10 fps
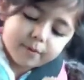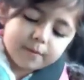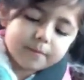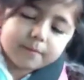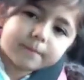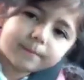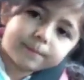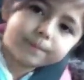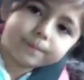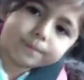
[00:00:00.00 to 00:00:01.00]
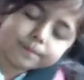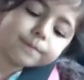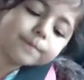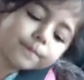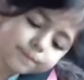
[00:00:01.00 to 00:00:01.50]
Nice, babe.
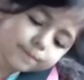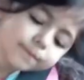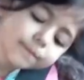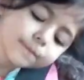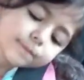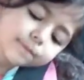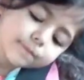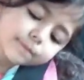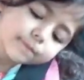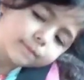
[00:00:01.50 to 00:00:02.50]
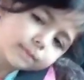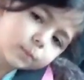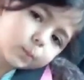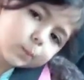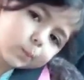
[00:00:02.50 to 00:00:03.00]
How was that uh, that
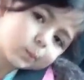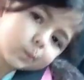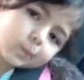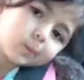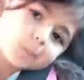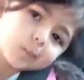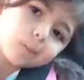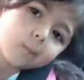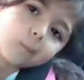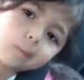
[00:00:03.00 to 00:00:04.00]
little puppet show